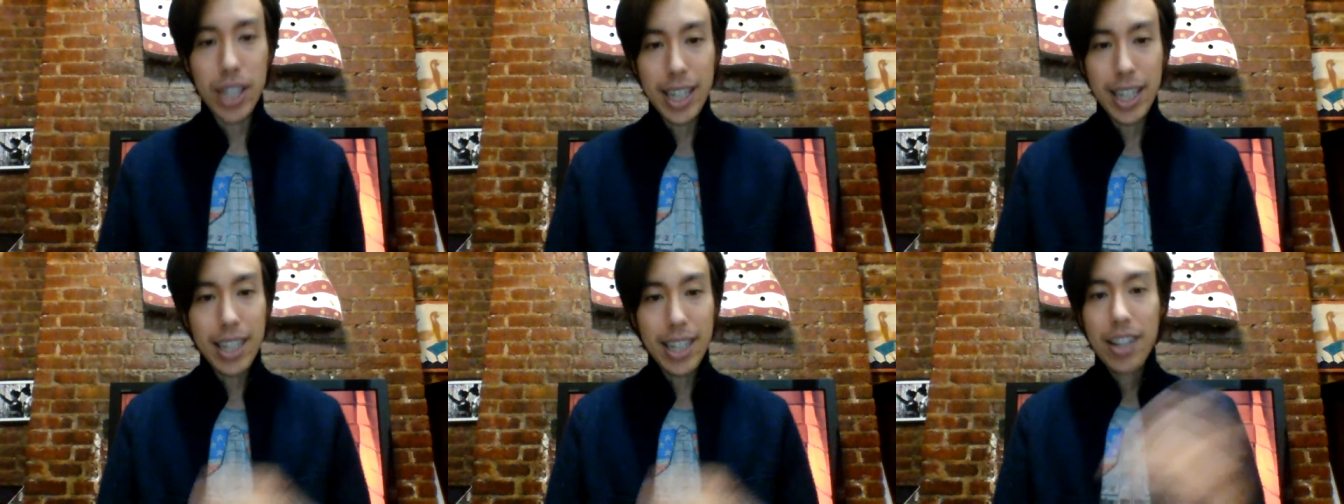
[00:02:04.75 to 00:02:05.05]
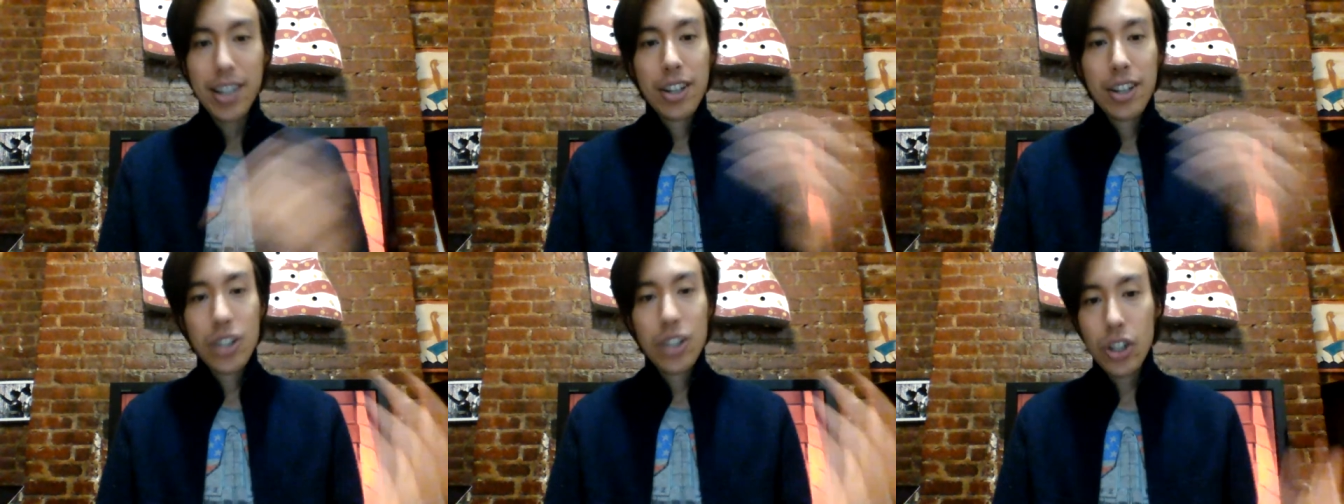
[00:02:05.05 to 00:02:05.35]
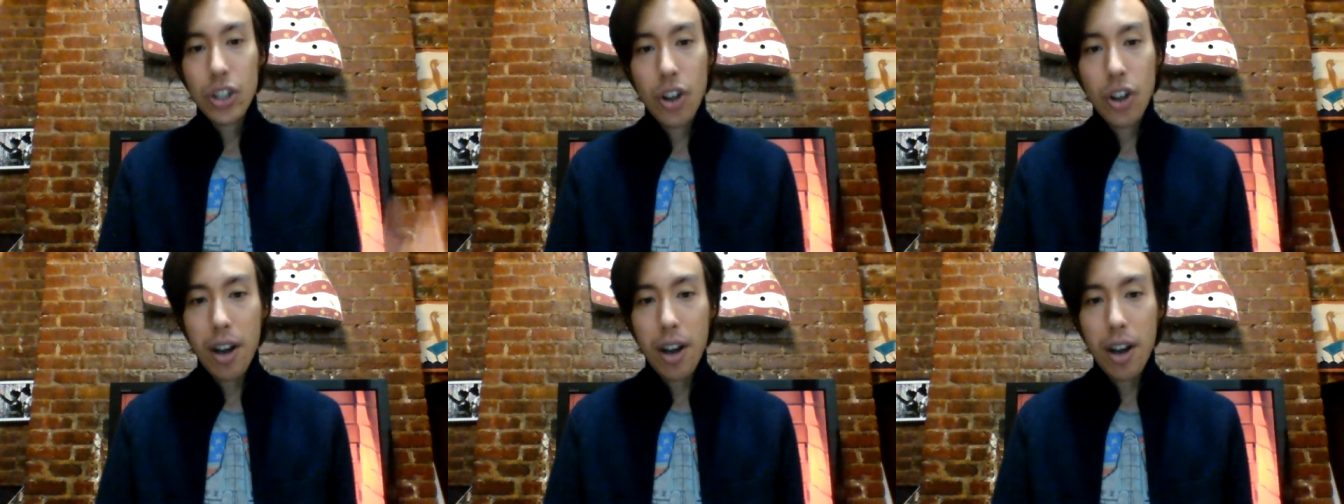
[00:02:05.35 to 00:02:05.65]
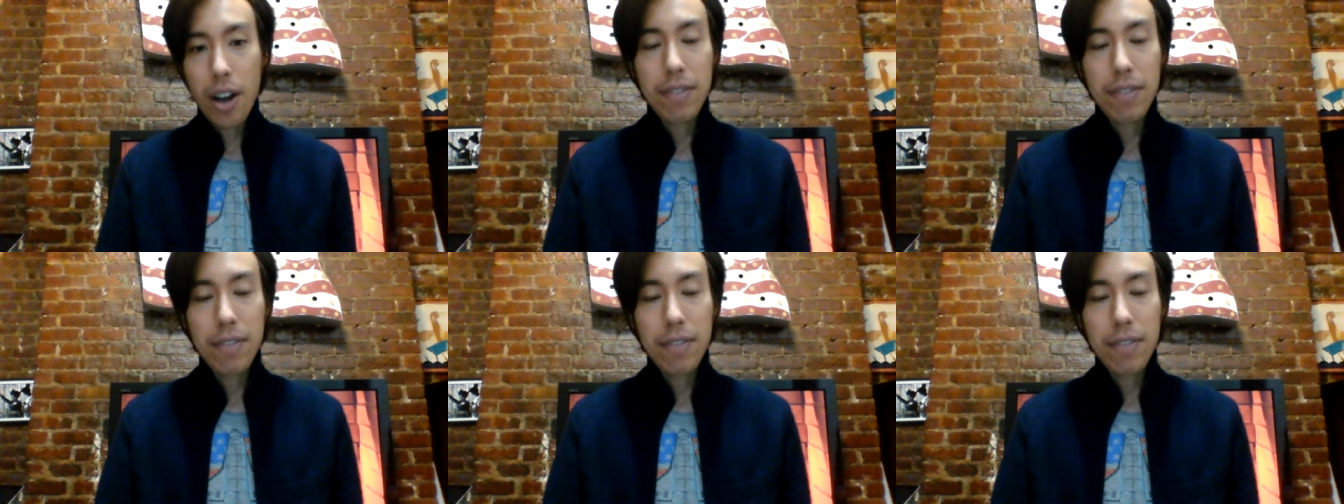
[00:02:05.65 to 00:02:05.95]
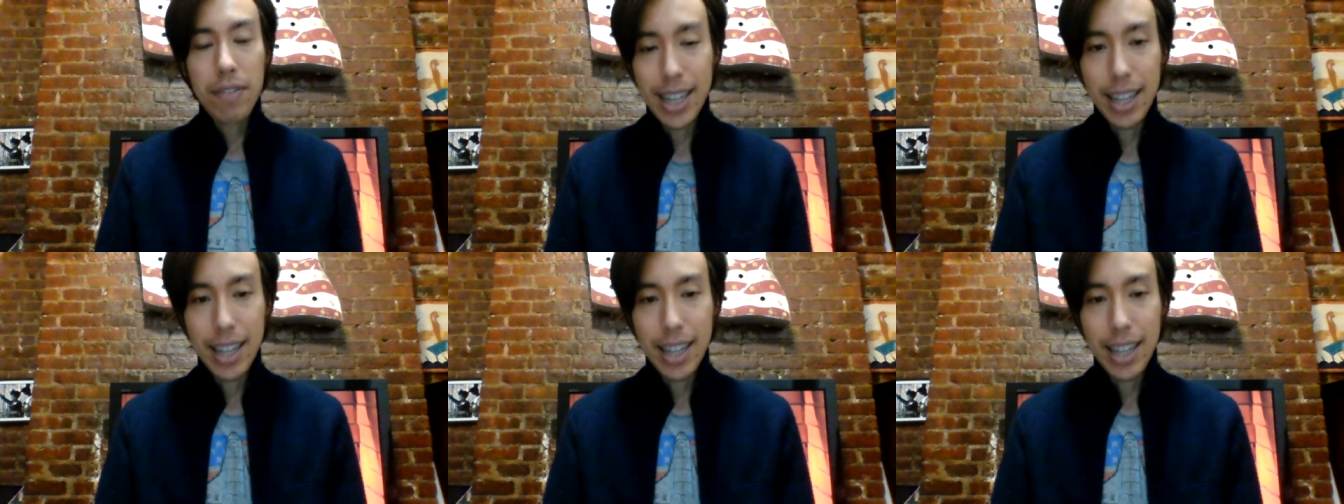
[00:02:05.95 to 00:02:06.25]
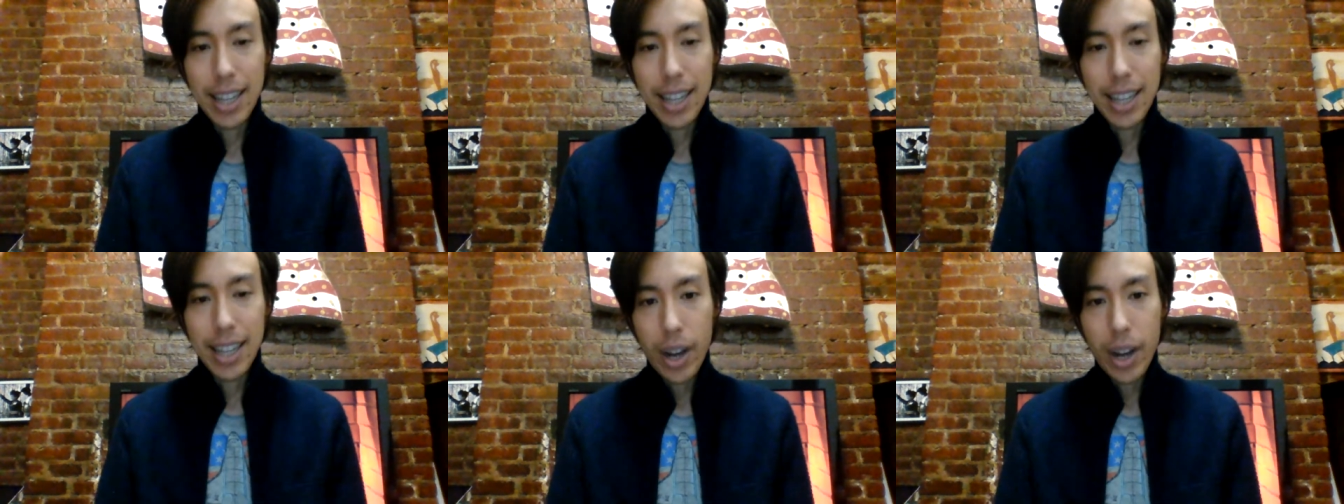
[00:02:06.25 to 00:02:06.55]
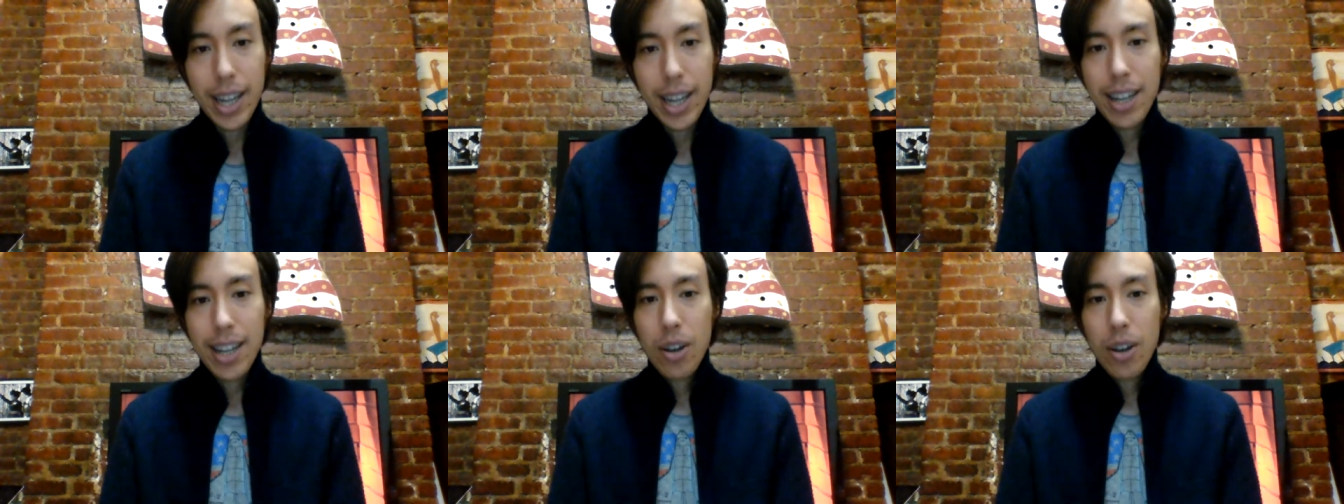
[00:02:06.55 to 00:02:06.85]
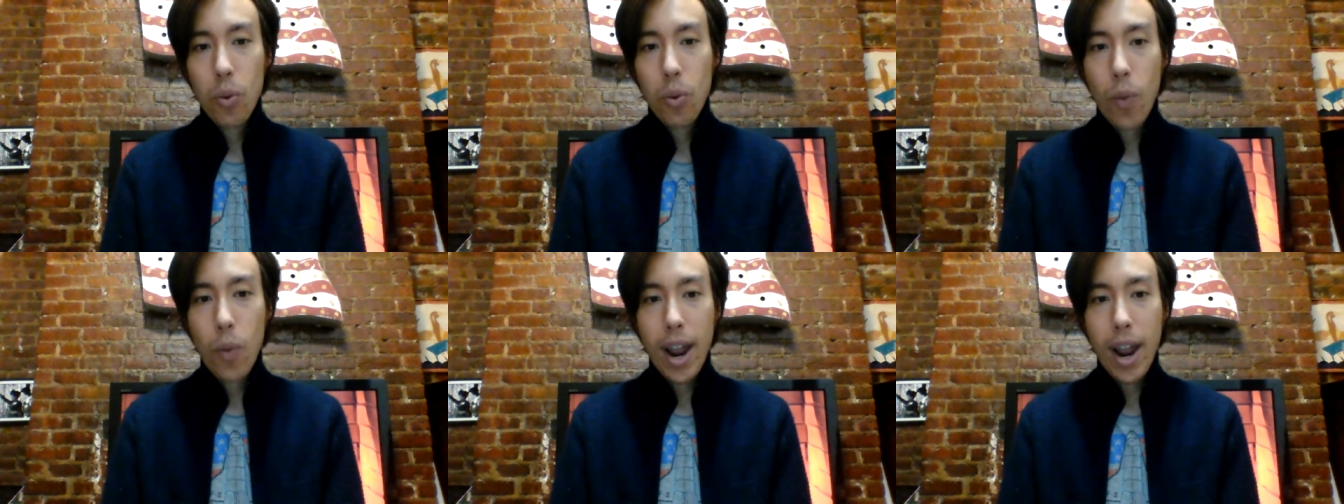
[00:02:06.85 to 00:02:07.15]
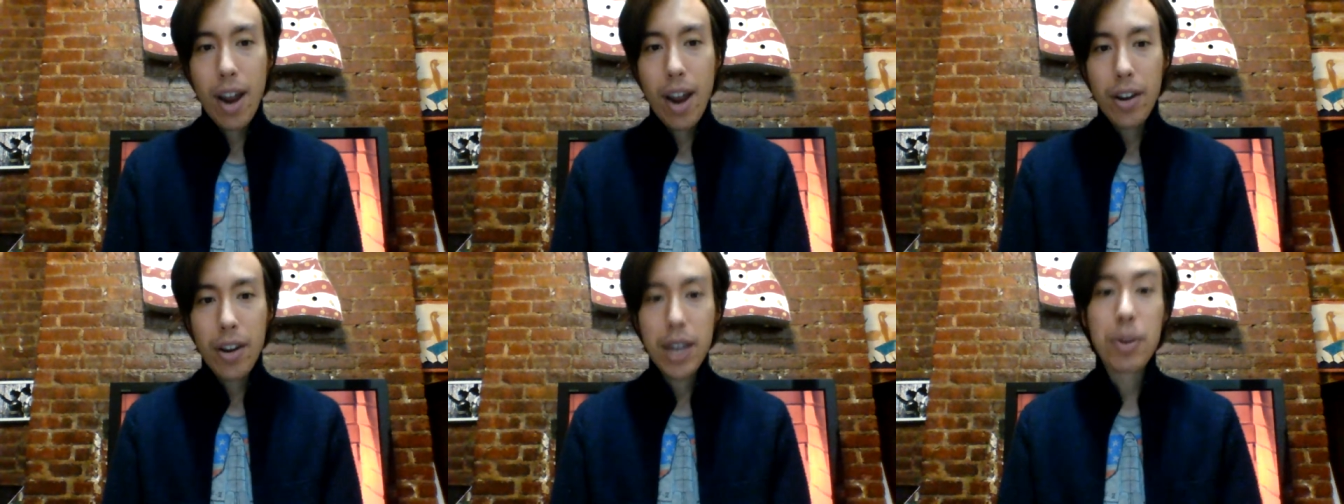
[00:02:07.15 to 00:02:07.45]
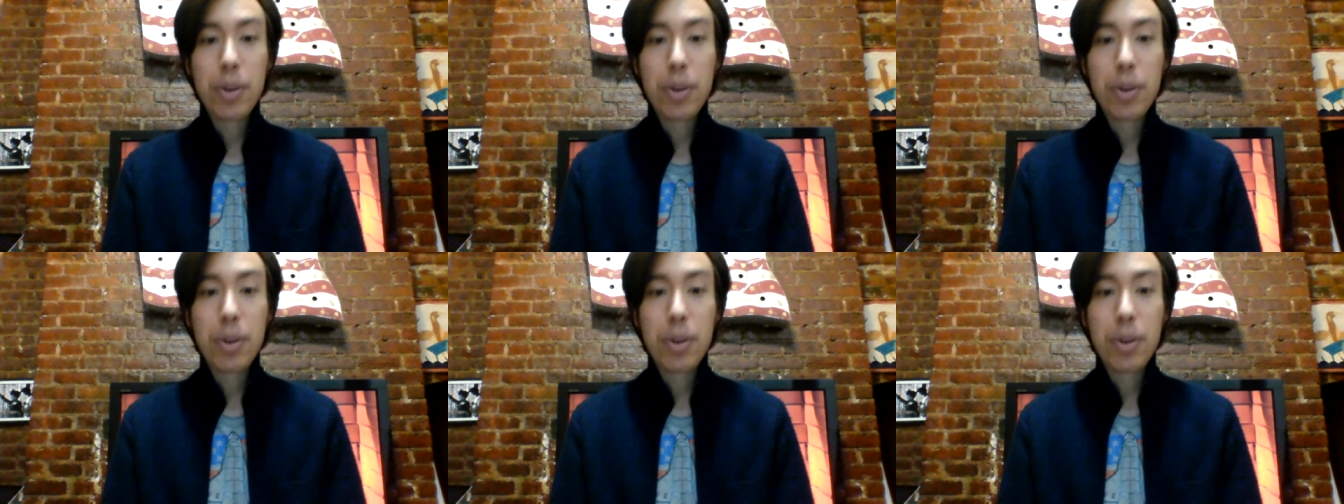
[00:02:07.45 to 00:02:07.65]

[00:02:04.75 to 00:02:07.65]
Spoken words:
took off to Illinois, where he was